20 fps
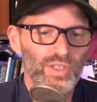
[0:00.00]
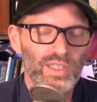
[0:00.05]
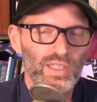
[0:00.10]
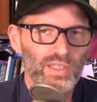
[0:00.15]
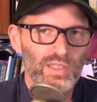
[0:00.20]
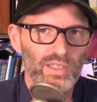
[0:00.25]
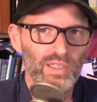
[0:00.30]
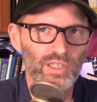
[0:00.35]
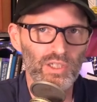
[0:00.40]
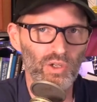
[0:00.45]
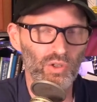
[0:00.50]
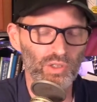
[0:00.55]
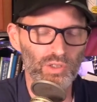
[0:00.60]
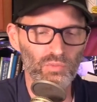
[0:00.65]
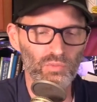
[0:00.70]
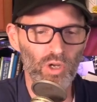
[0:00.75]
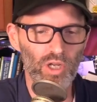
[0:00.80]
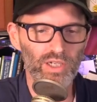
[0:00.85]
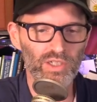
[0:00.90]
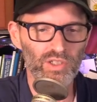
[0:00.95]
This isn't the
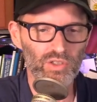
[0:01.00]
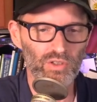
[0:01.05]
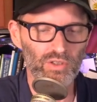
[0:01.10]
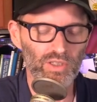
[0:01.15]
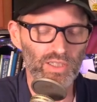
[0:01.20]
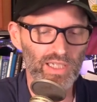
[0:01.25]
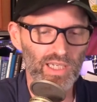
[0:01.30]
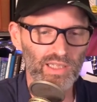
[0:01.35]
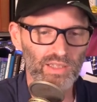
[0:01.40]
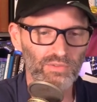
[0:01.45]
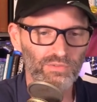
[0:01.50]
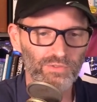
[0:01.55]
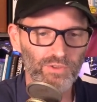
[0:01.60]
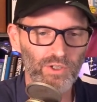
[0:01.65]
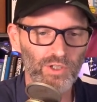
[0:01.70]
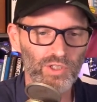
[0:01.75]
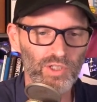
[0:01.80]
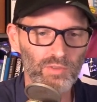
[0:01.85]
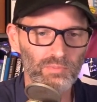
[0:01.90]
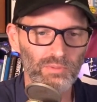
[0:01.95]
only one. It's certainly not the
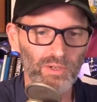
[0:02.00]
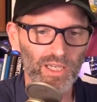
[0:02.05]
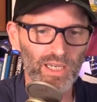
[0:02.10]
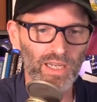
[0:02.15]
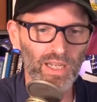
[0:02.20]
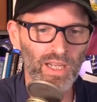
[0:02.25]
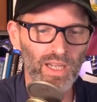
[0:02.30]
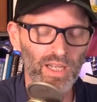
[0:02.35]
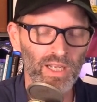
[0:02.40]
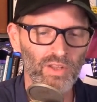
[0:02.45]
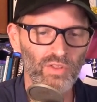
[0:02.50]
first, but